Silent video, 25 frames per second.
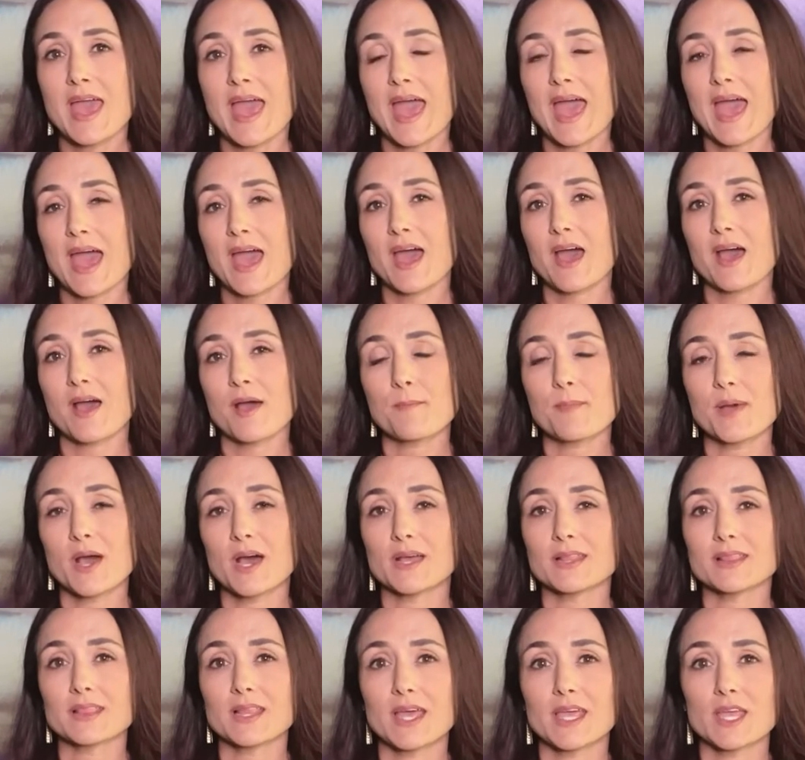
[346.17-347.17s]

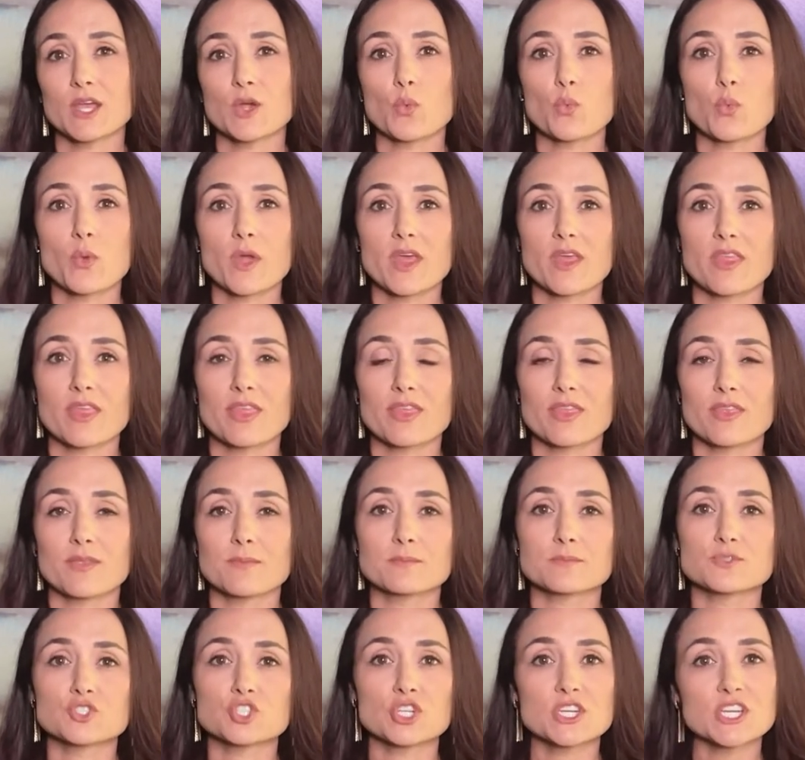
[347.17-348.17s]
unlike with
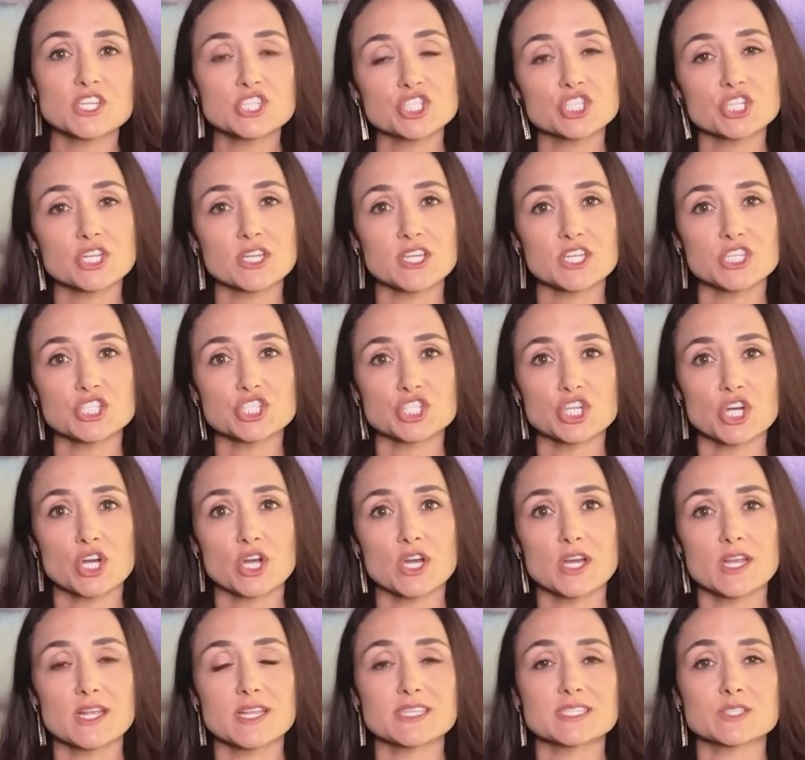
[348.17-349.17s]
traditional
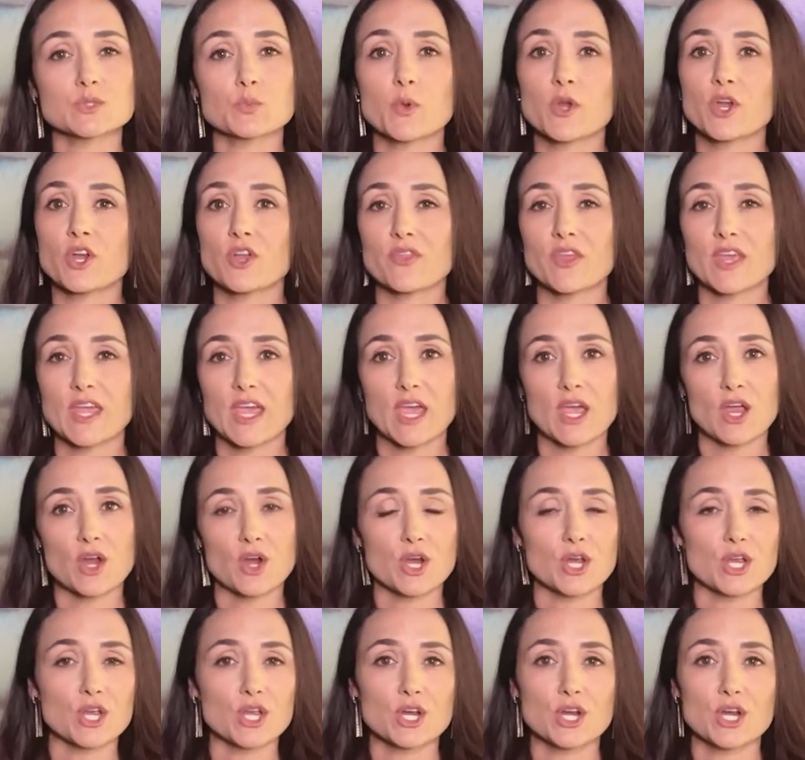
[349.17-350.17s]
insurance where the
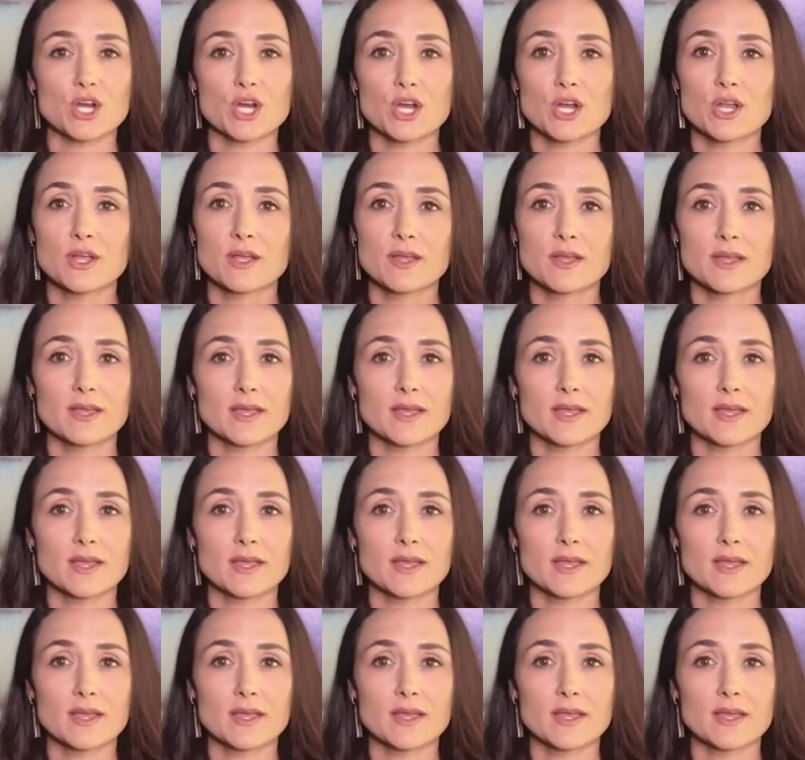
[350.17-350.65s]
carrier